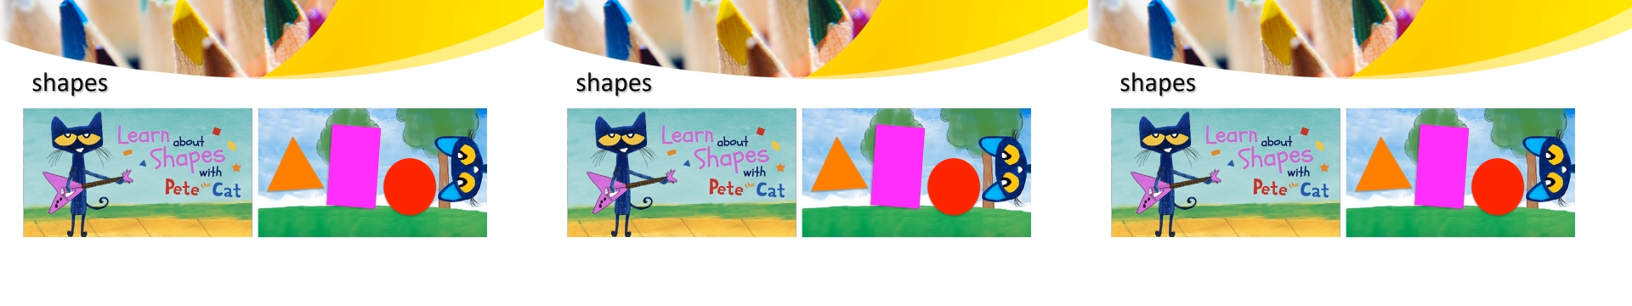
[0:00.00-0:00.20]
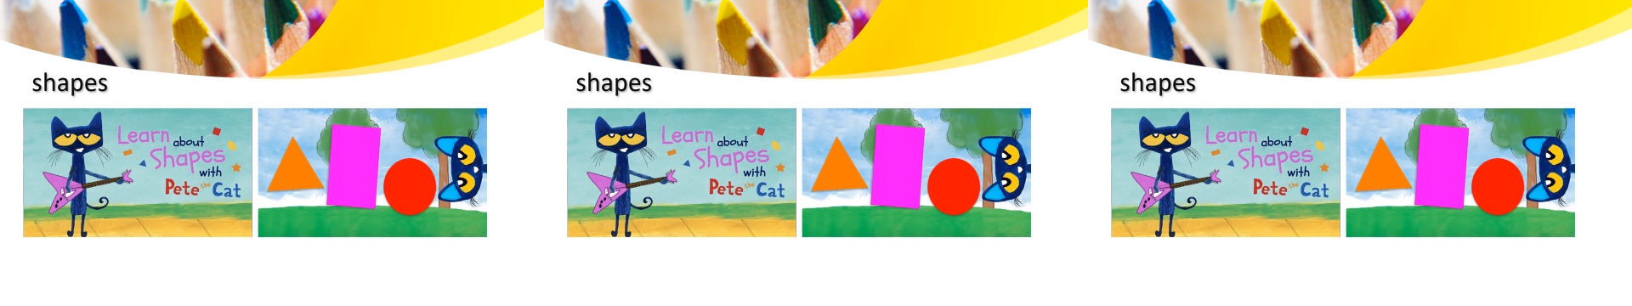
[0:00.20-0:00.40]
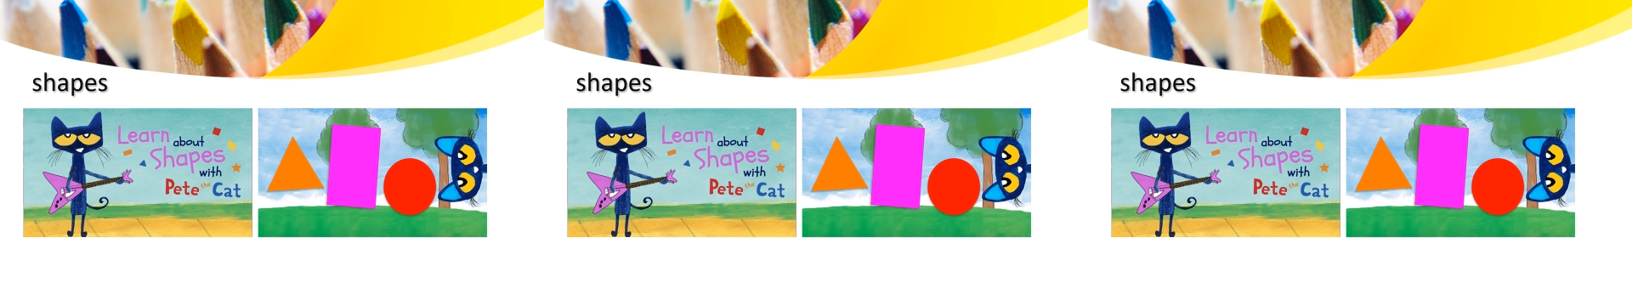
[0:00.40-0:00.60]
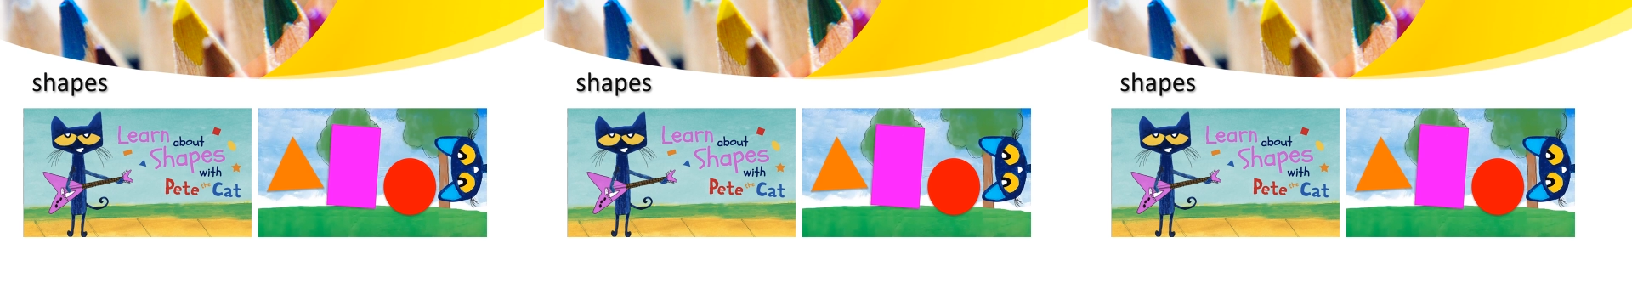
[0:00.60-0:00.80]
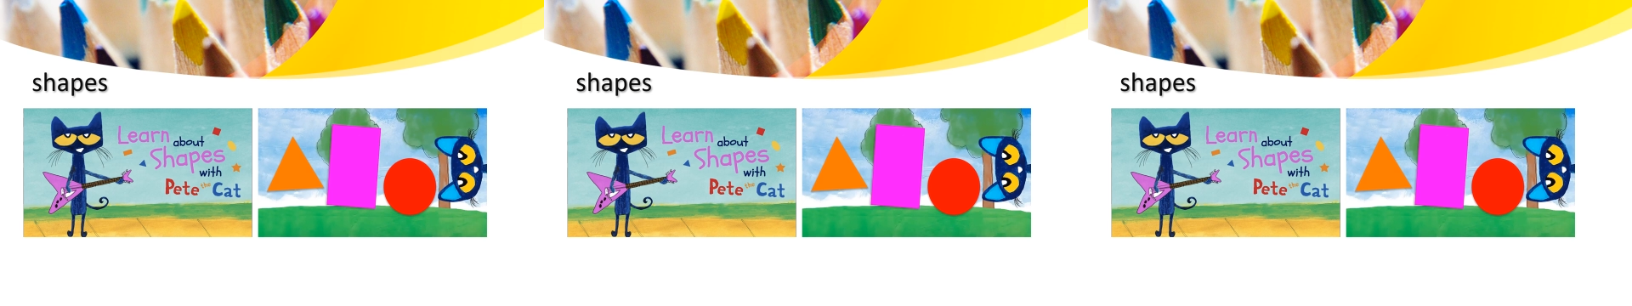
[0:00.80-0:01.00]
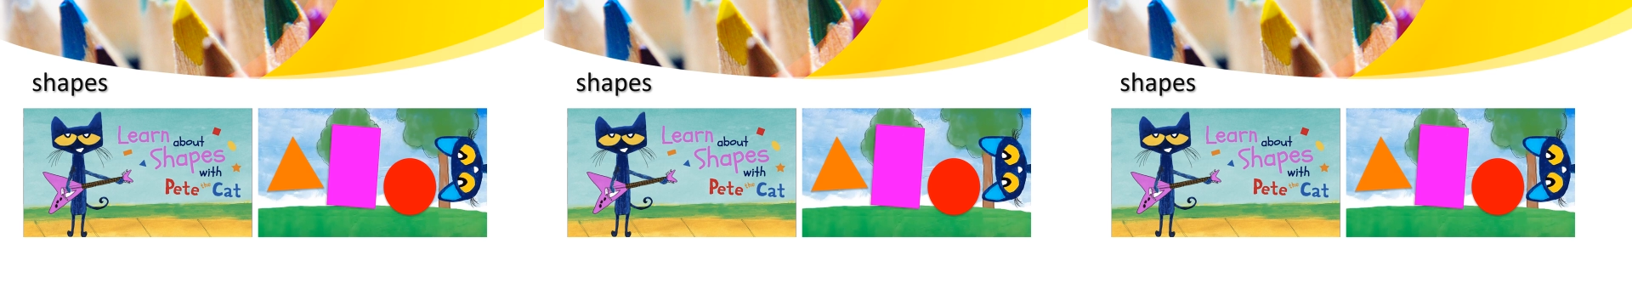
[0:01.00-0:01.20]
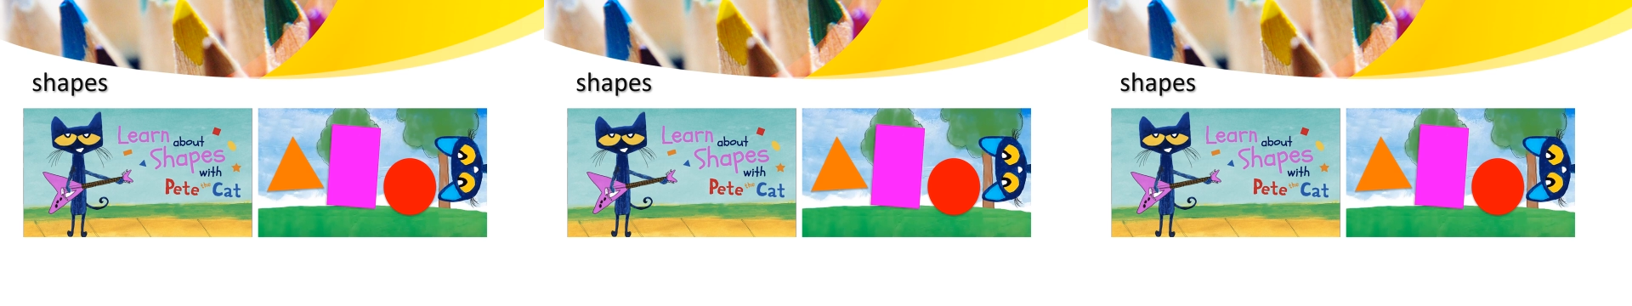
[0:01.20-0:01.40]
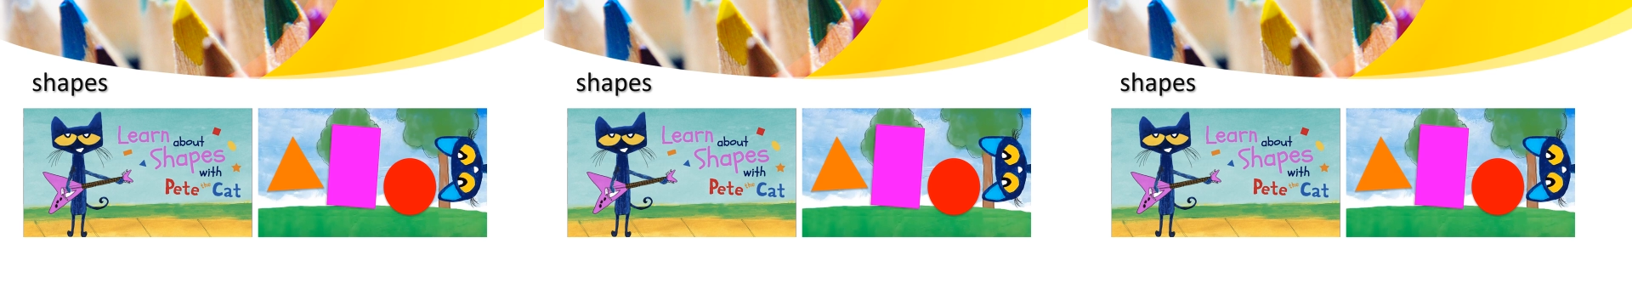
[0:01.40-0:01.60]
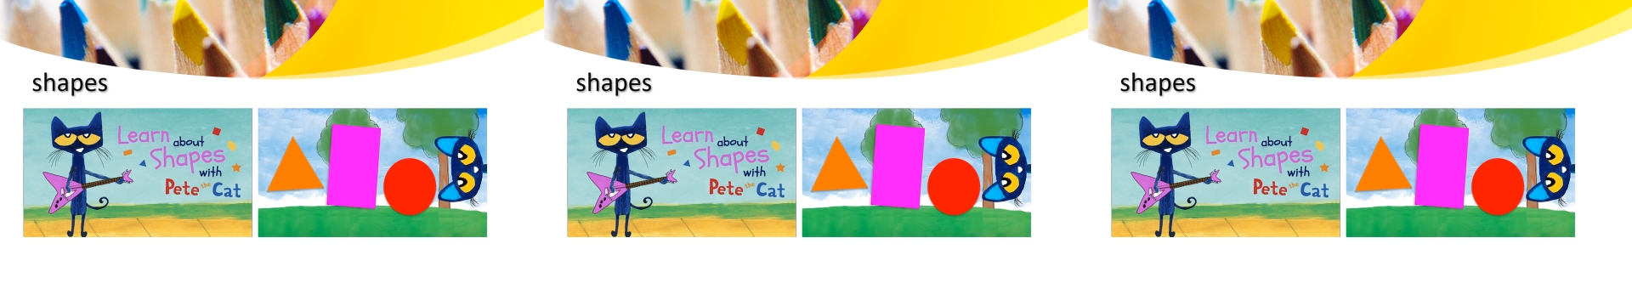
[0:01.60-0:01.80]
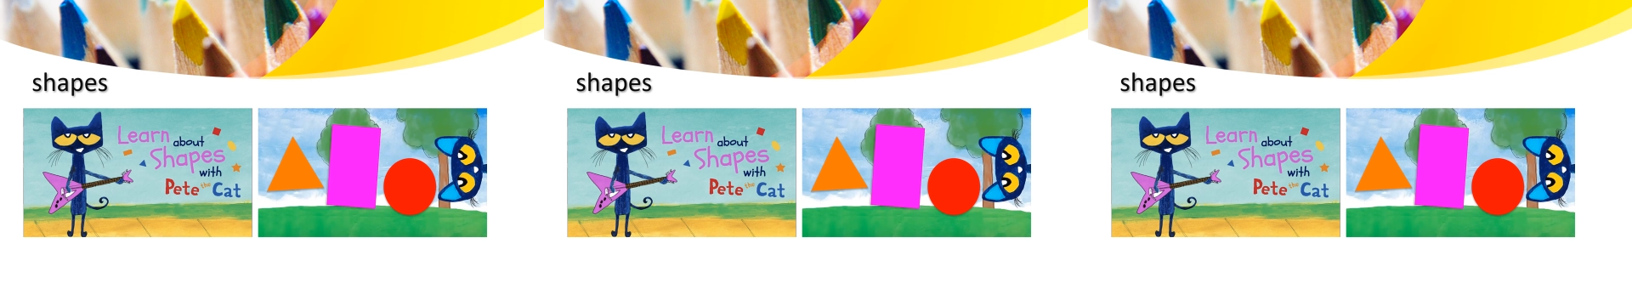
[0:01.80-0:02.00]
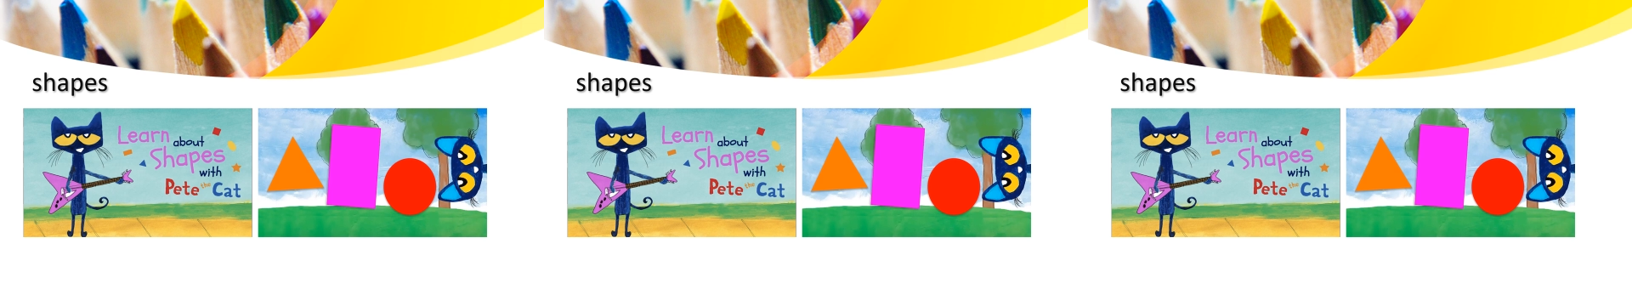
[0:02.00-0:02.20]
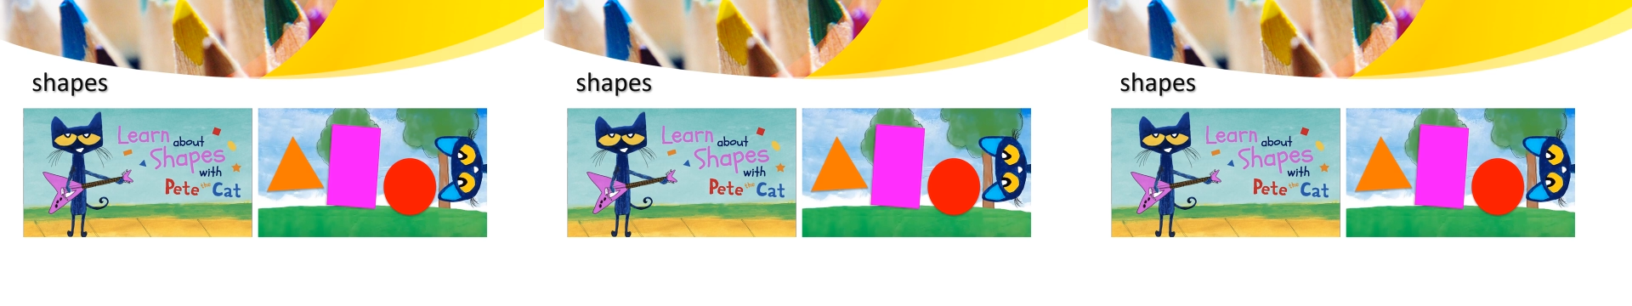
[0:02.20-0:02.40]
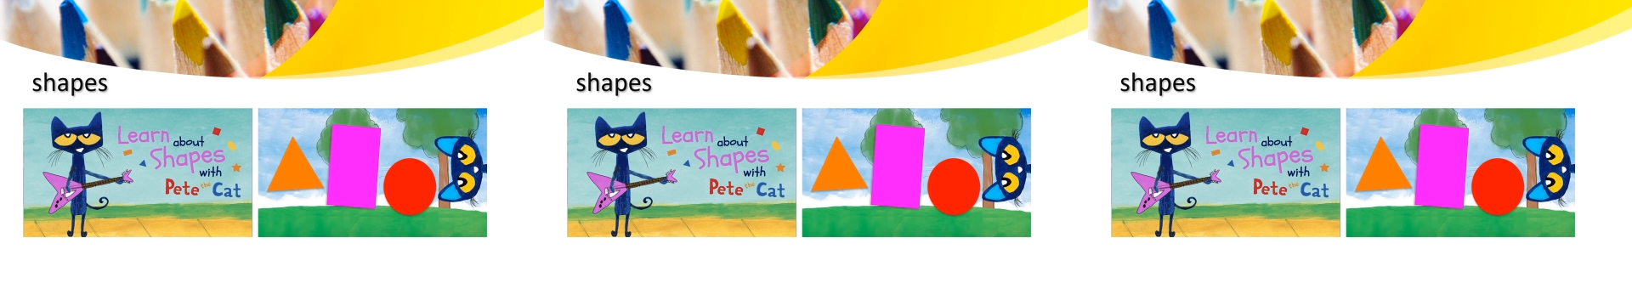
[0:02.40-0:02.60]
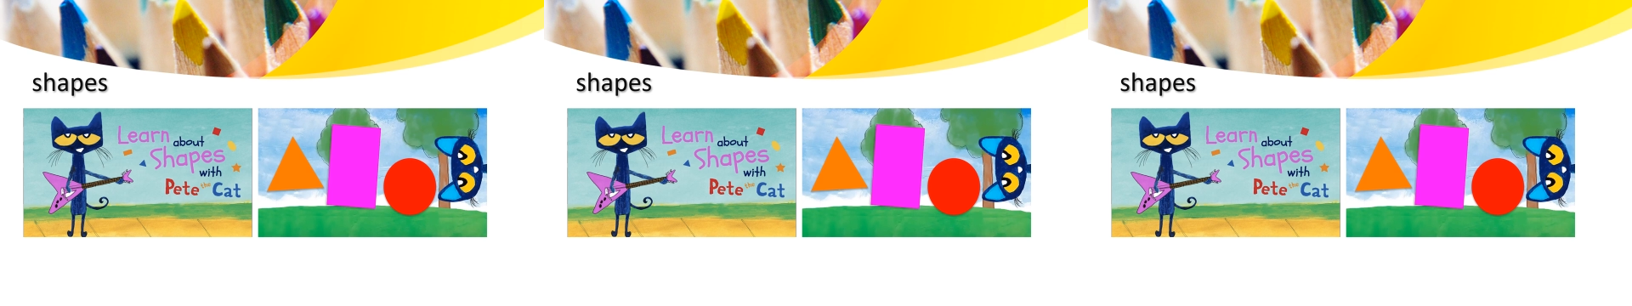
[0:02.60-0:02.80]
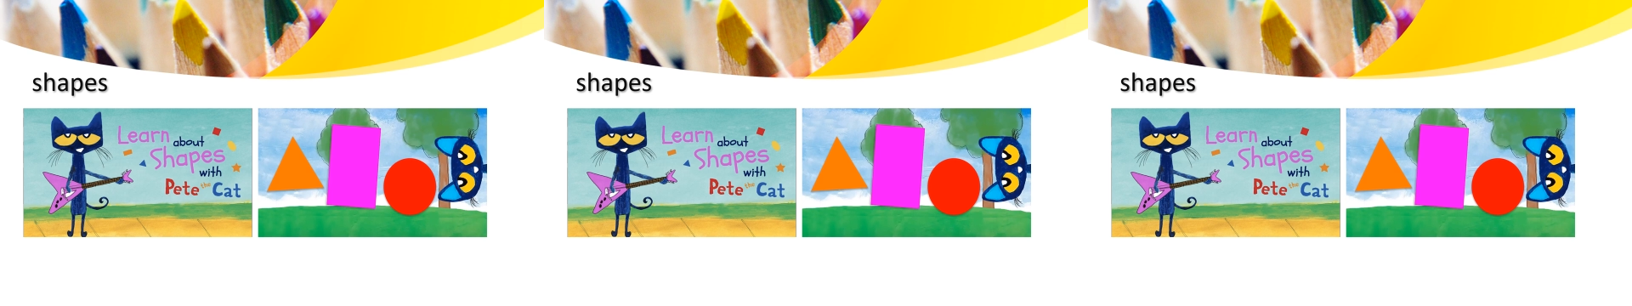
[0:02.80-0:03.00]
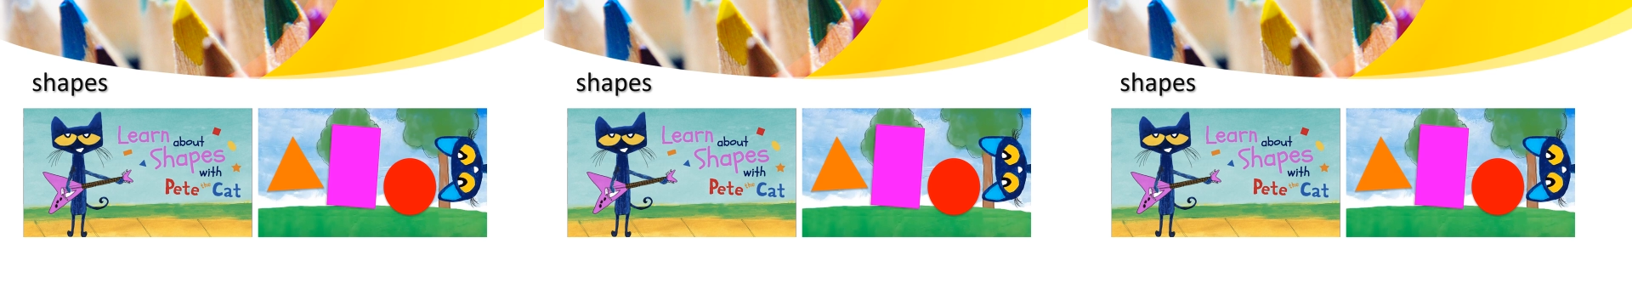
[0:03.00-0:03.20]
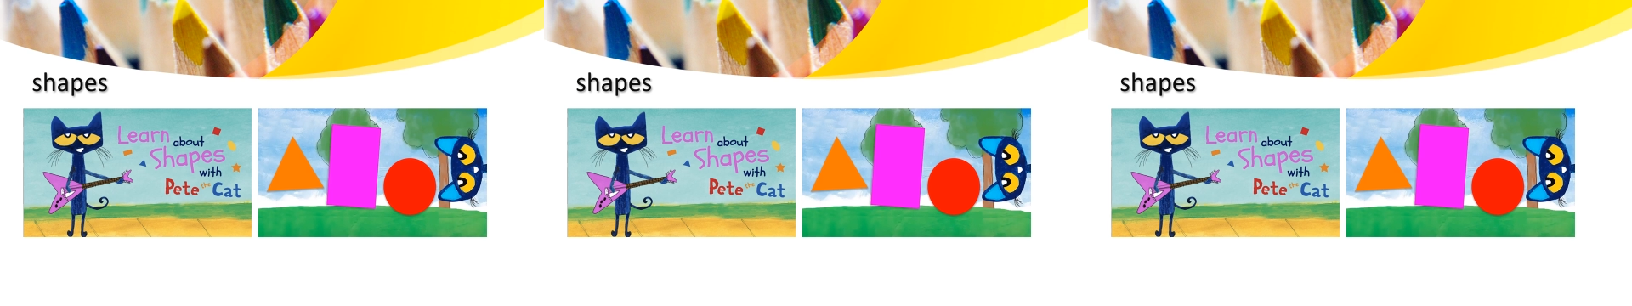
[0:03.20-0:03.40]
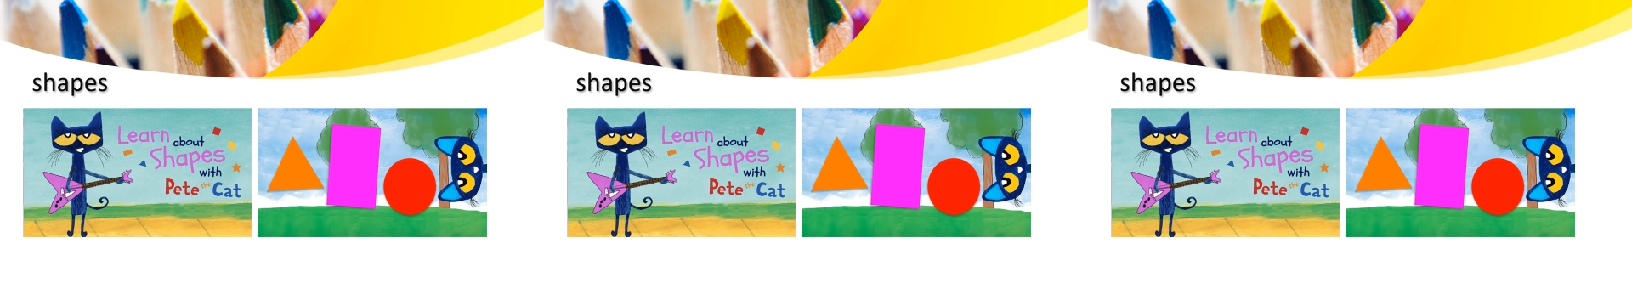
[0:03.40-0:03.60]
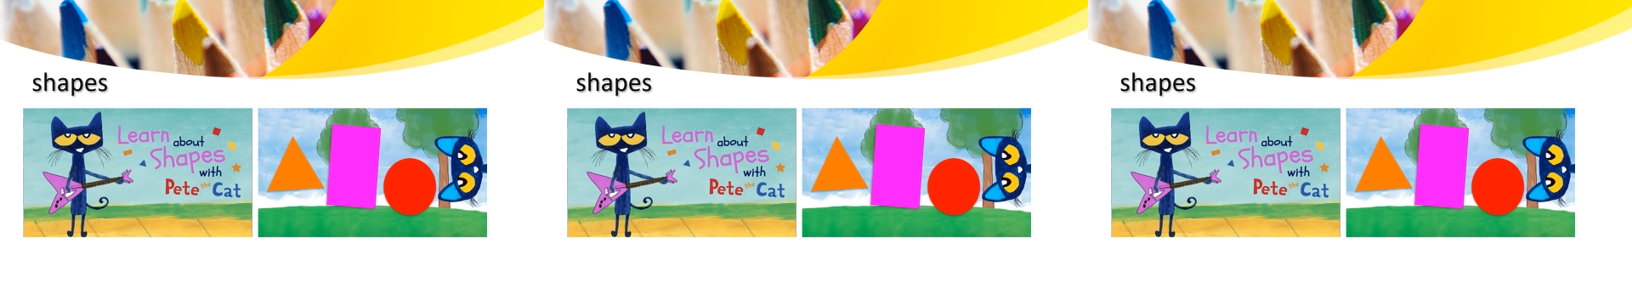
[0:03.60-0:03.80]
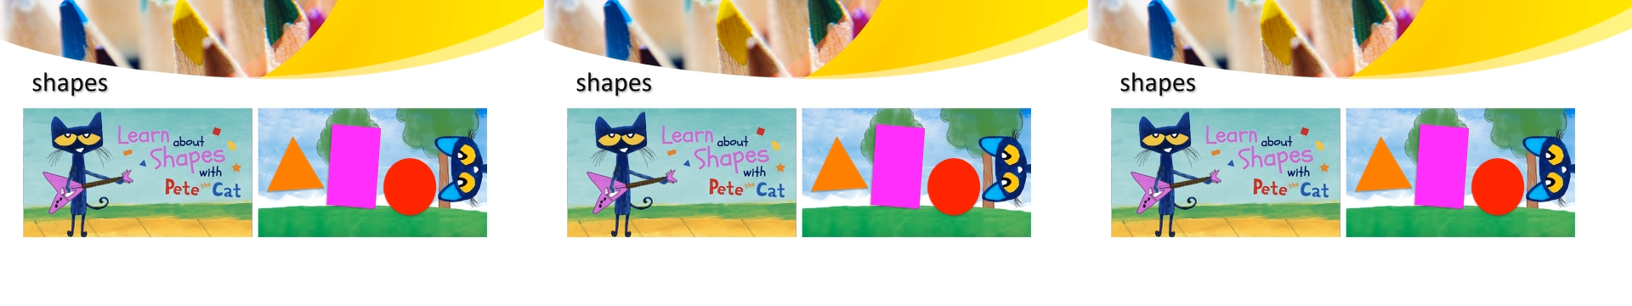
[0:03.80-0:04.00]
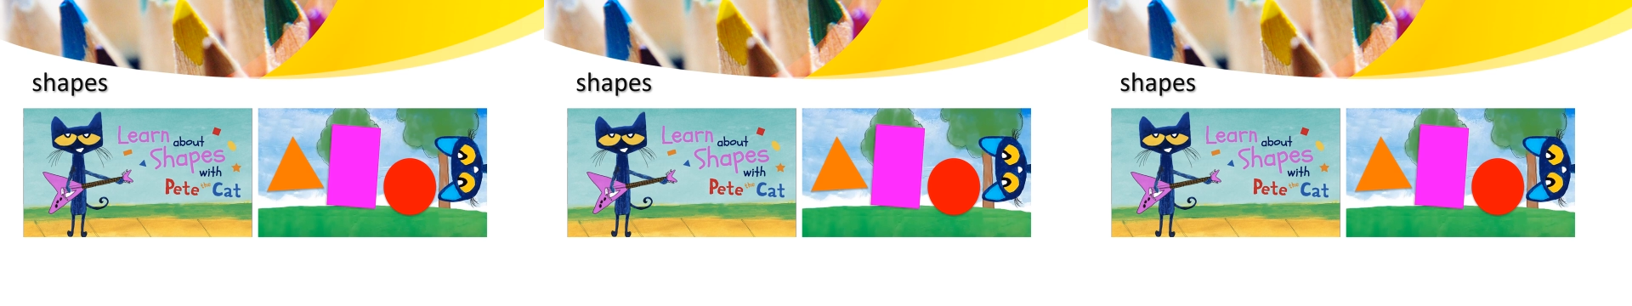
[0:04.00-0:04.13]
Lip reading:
(no speaker visible)